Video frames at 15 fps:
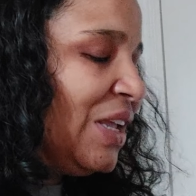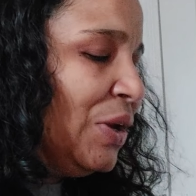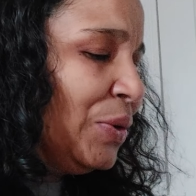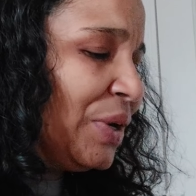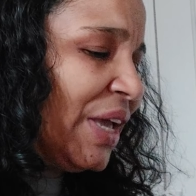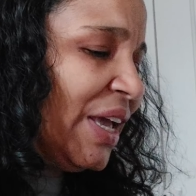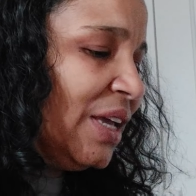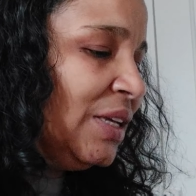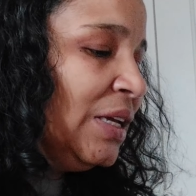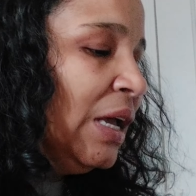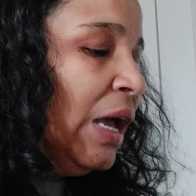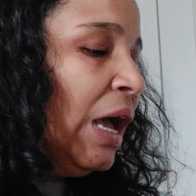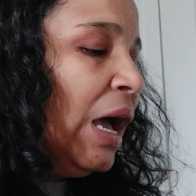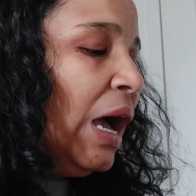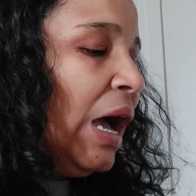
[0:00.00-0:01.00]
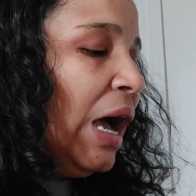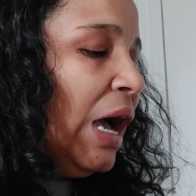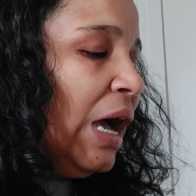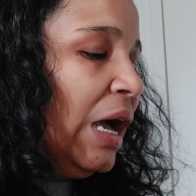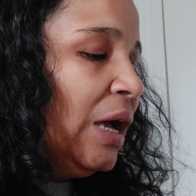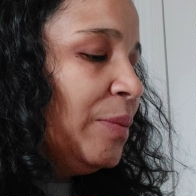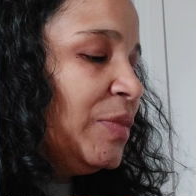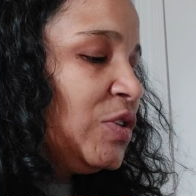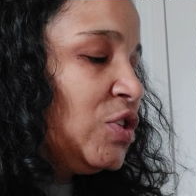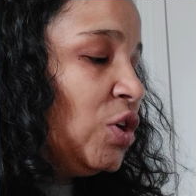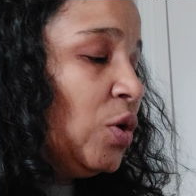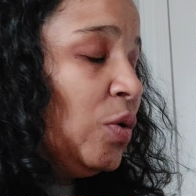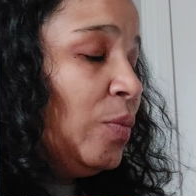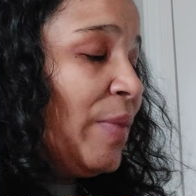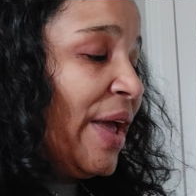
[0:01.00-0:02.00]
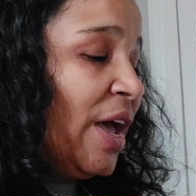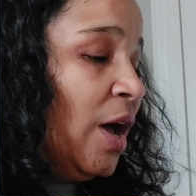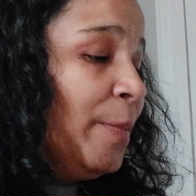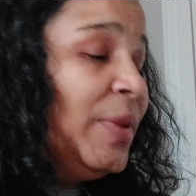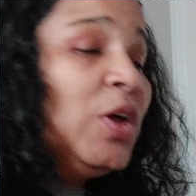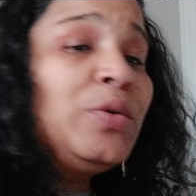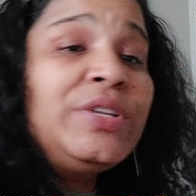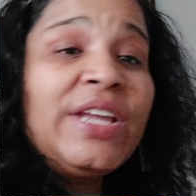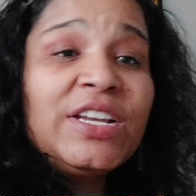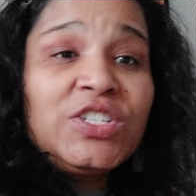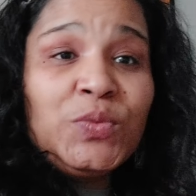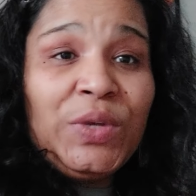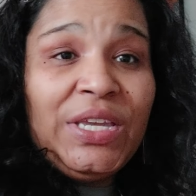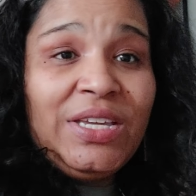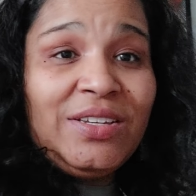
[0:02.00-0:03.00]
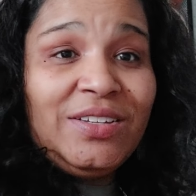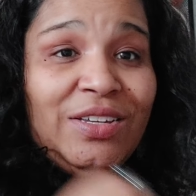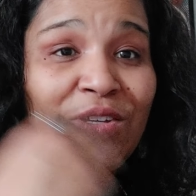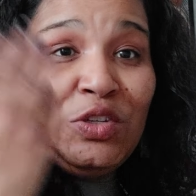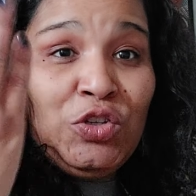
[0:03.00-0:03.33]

Okay. So my upload next week,